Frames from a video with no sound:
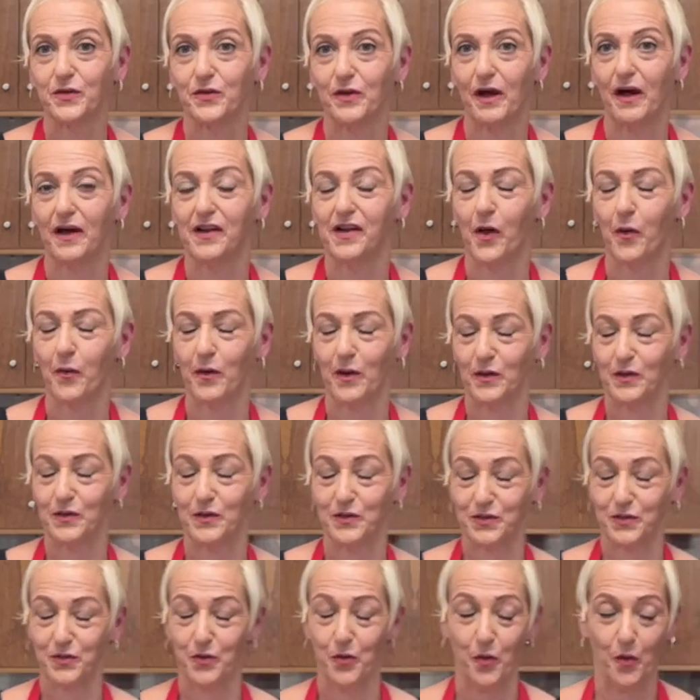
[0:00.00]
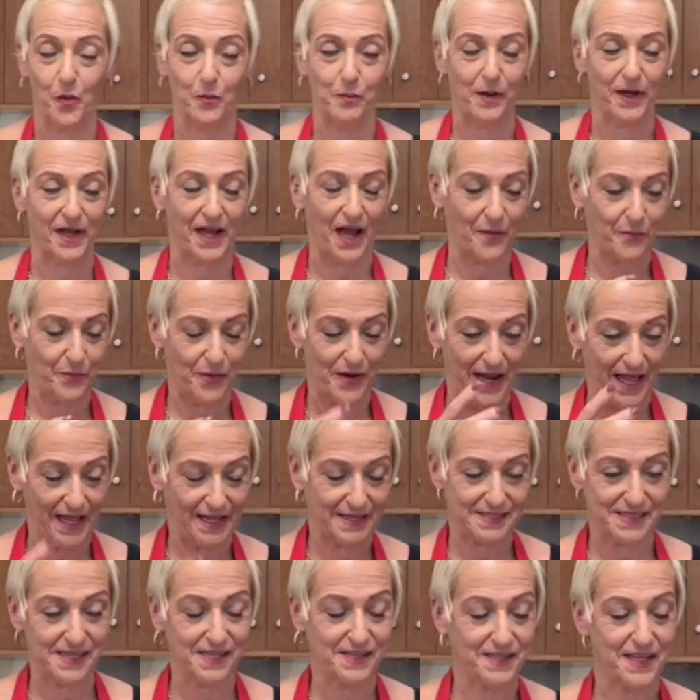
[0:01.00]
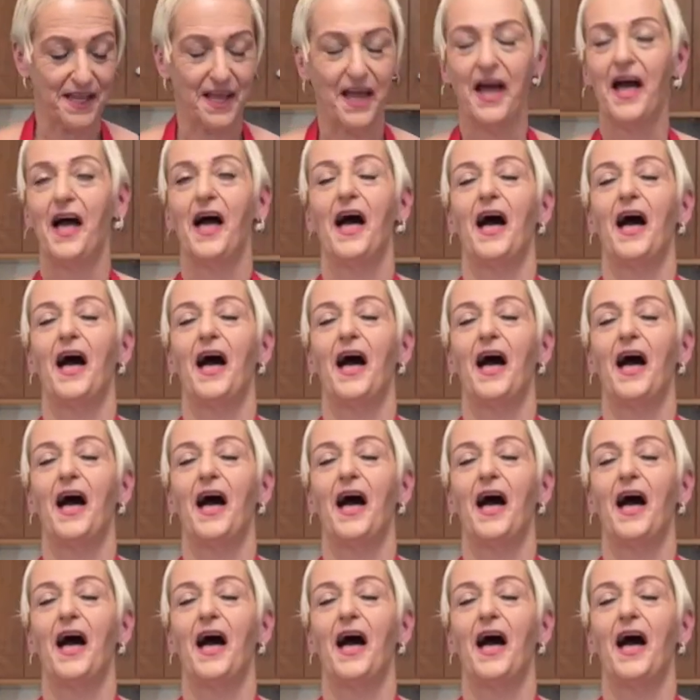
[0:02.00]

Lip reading: what it's called, but I can't pronounce it.